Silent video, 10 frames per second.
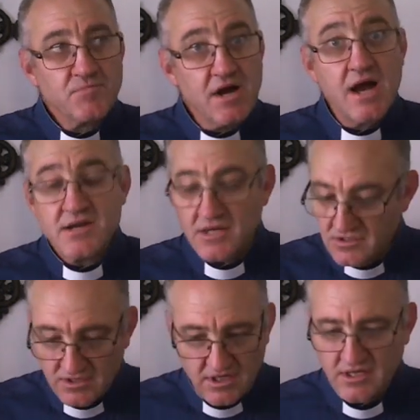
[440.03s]
kindness
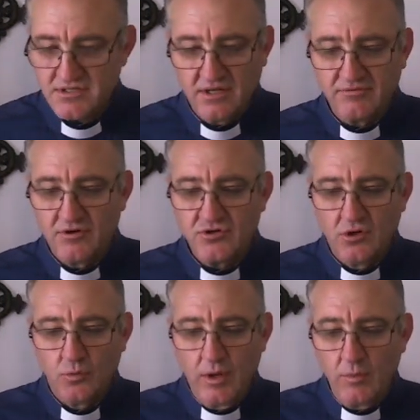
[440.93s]
and
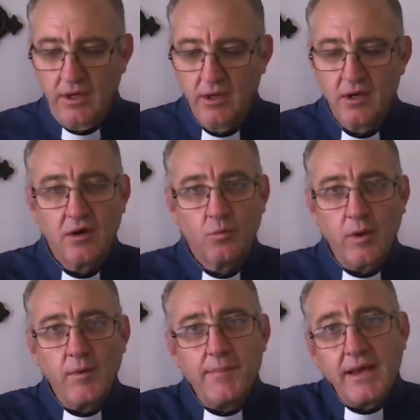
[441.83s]
self-control, when
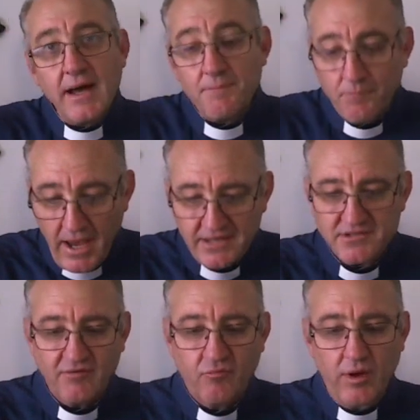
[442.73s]
we become
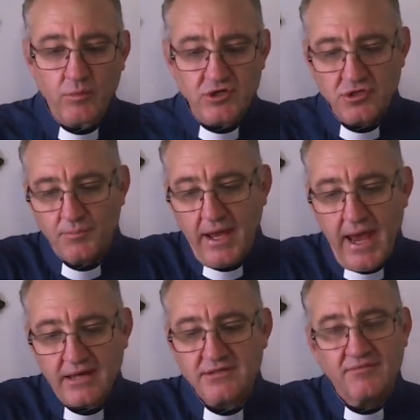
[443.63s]
passive, when we should be
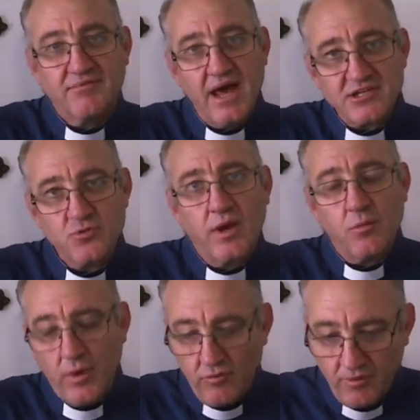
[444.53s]
active, that's when
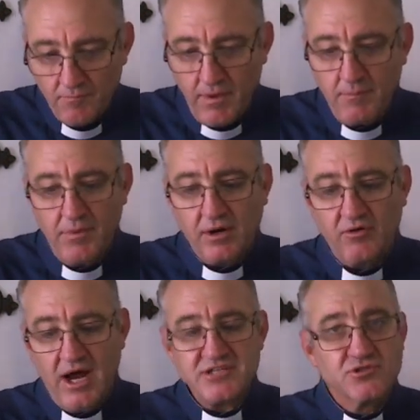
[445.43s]
we remember
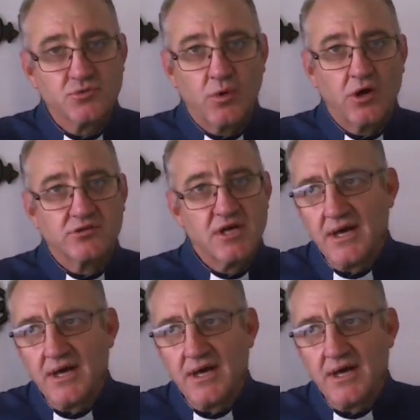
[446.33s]
Christ's words.